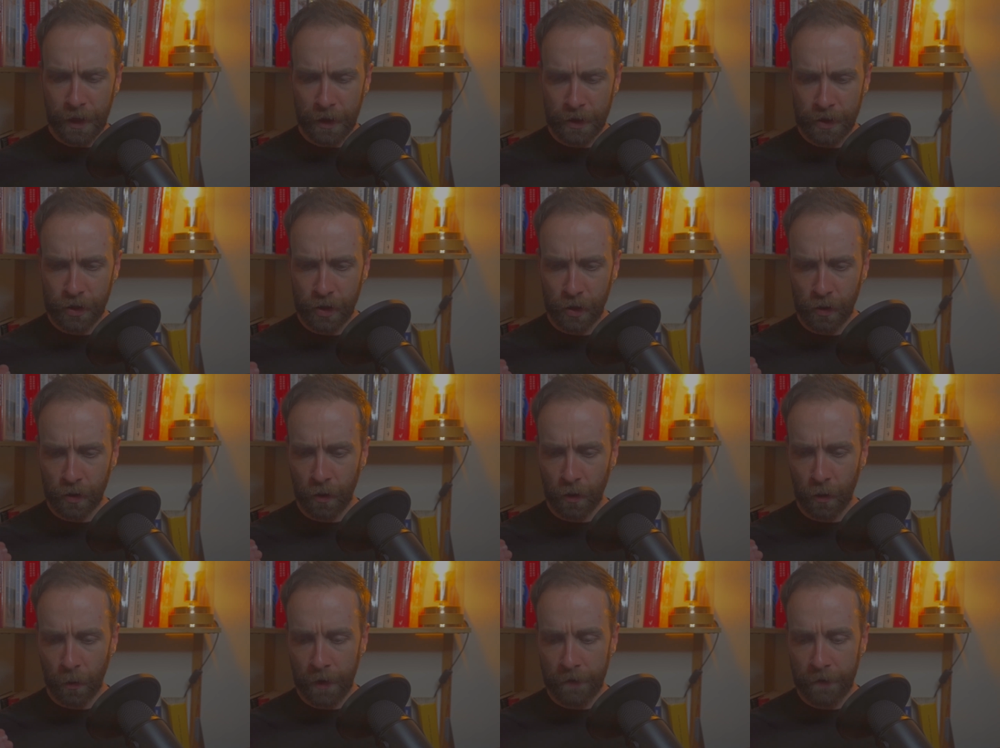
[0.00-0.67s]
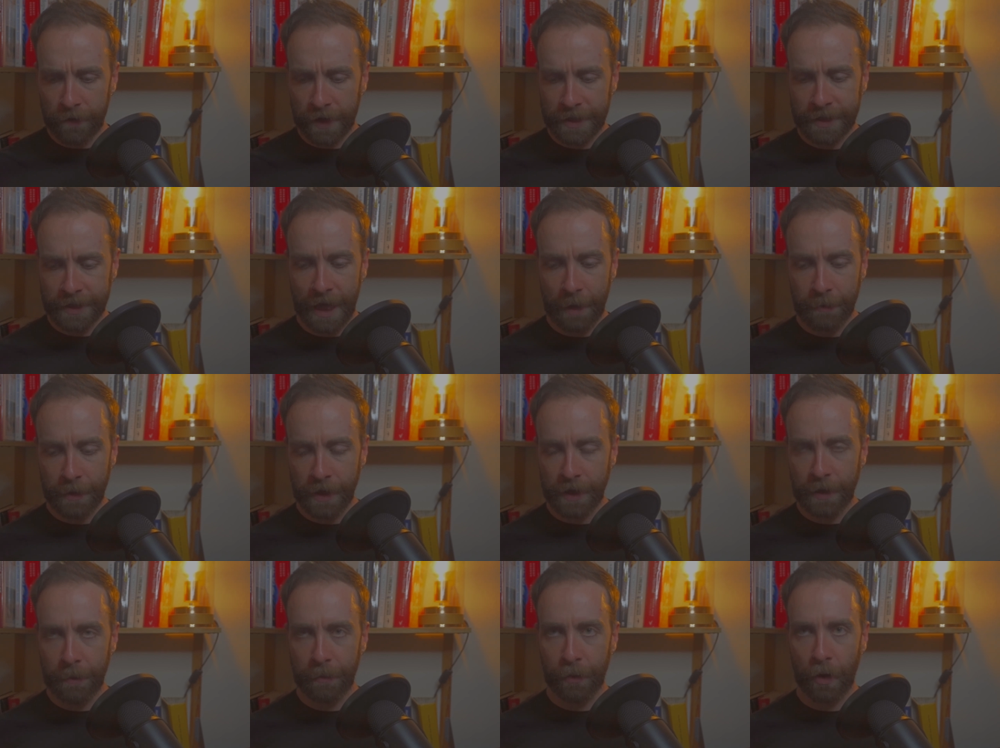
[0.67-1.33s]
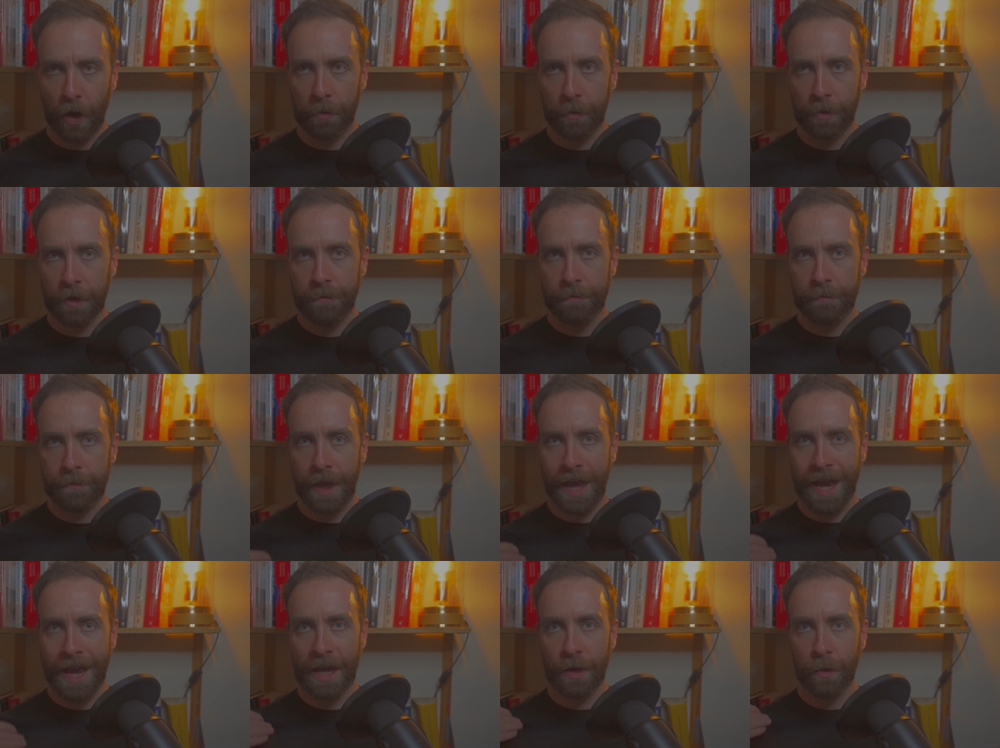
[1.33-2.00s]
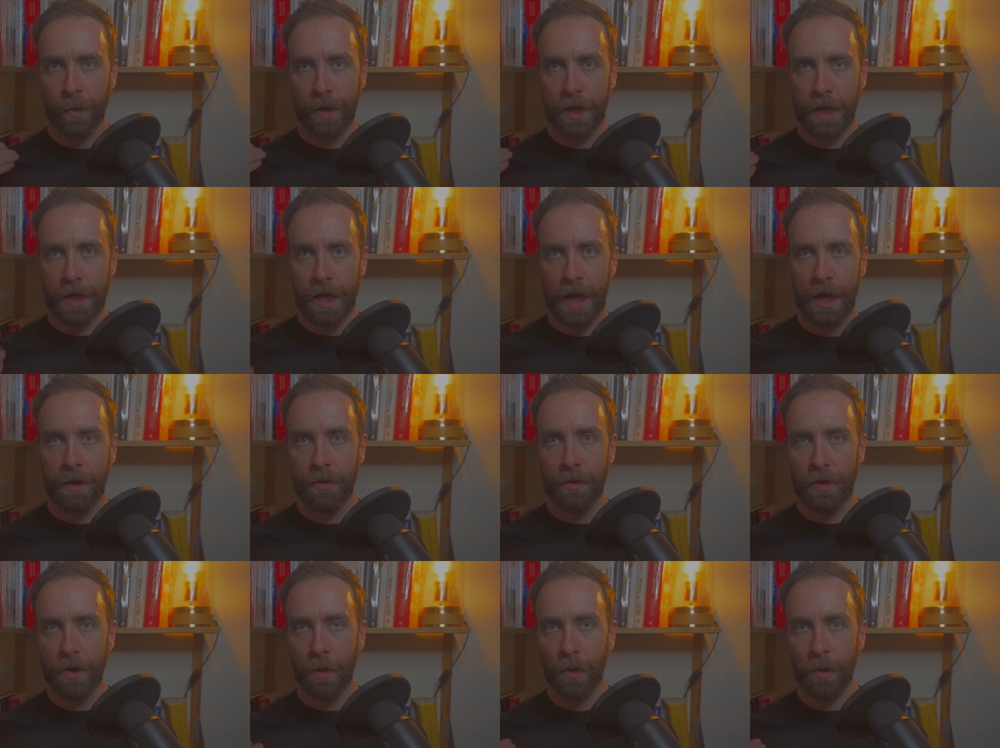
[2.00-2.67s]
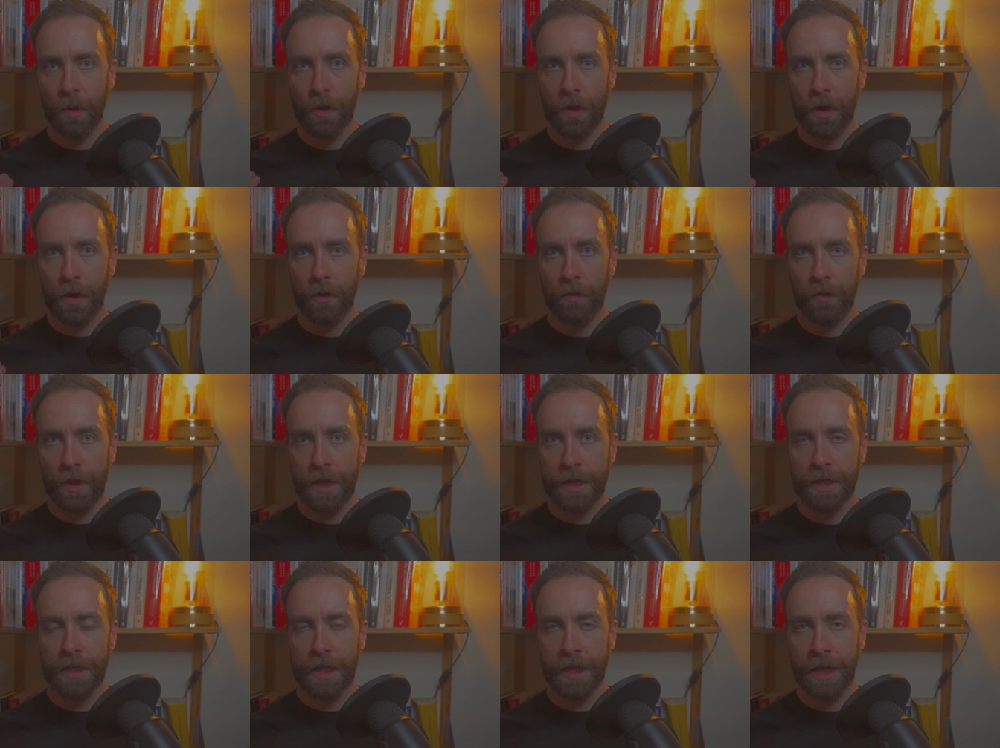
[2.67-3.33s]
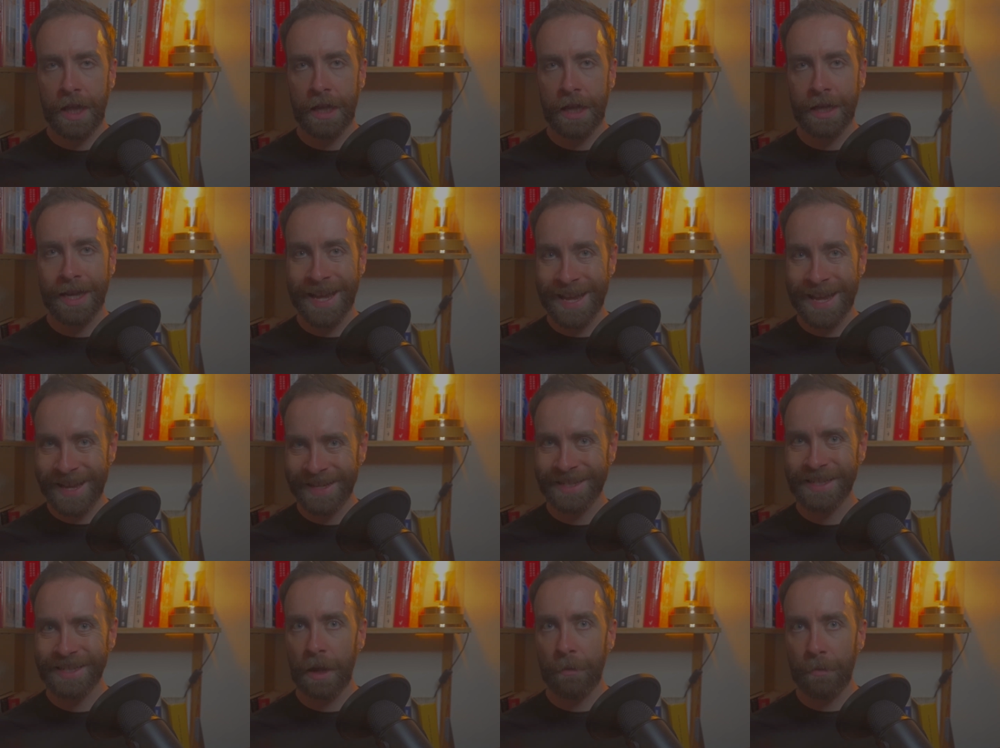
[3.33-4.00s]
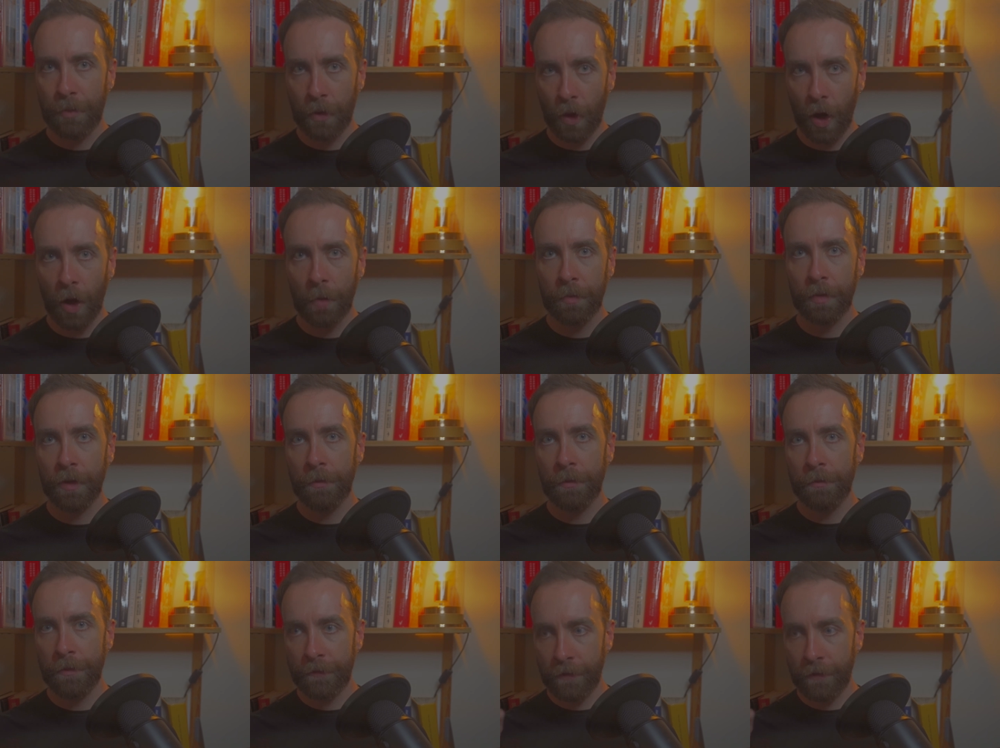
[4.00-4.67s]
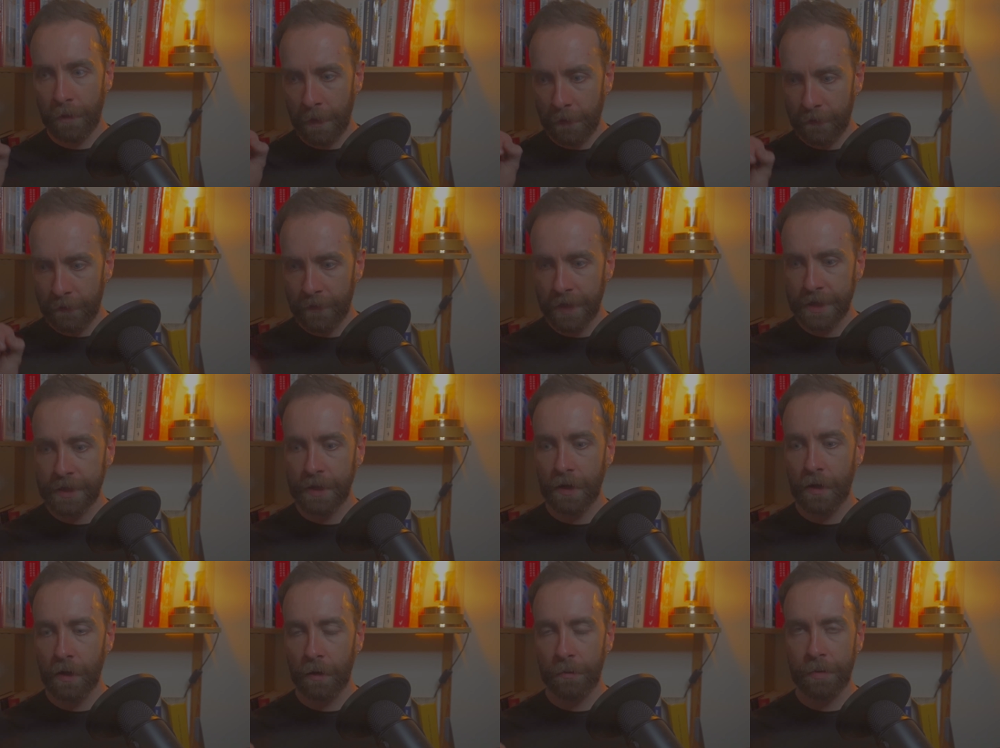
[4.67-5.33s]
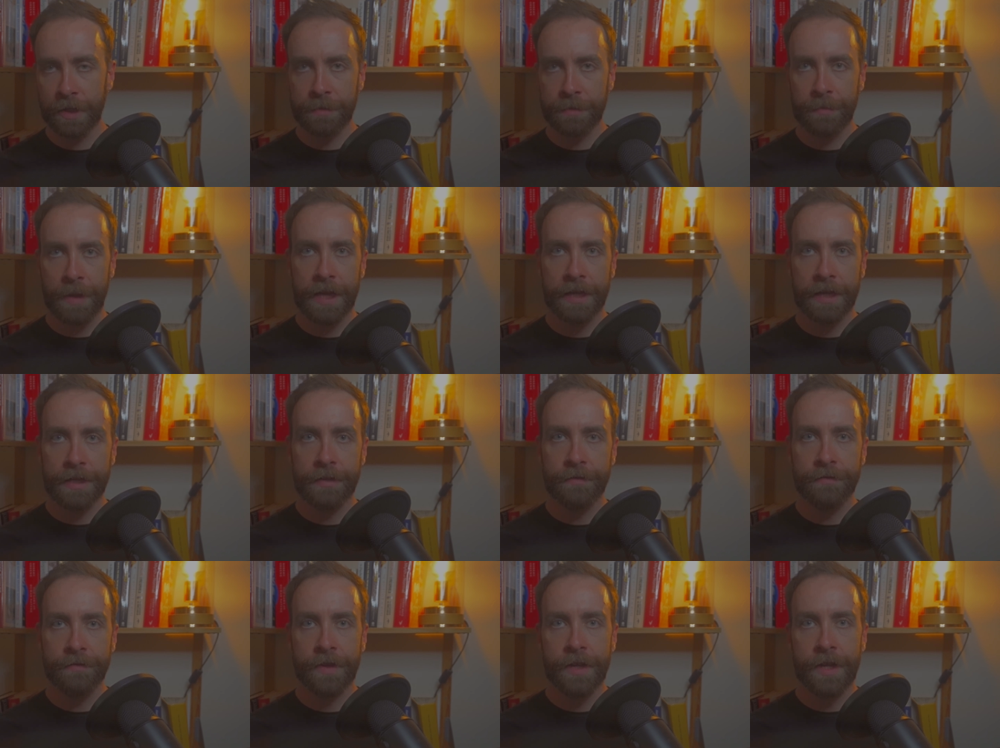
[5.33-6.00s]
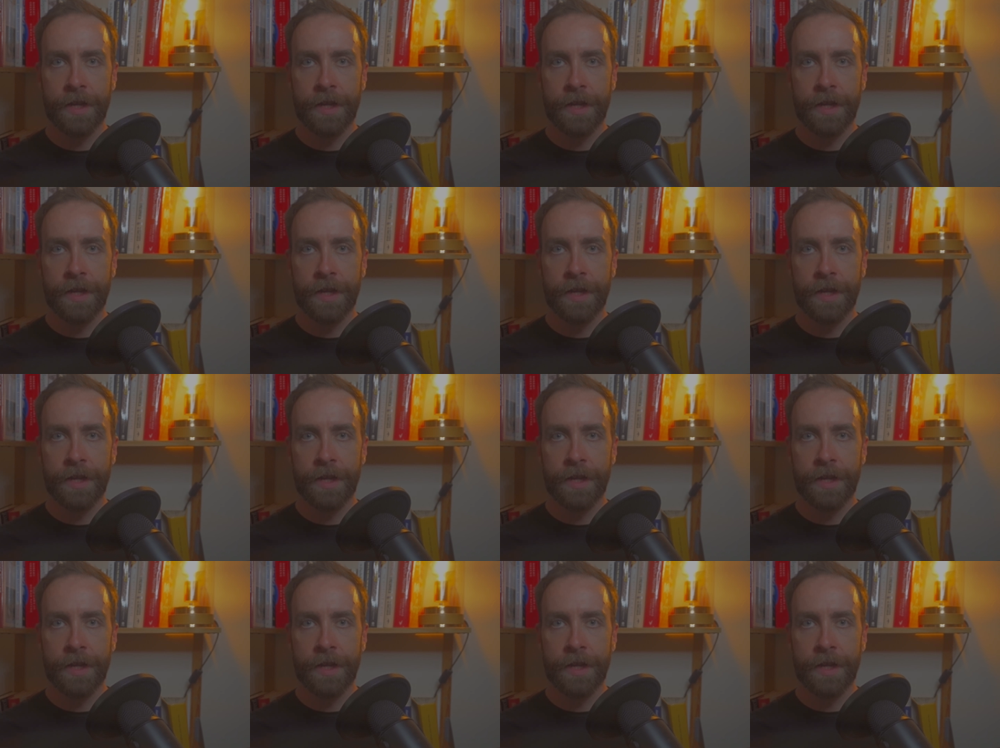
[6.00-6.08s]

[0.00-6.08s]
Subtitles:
So we've accepted the problem, and we now know the reason that it's a problem from a physical perspective.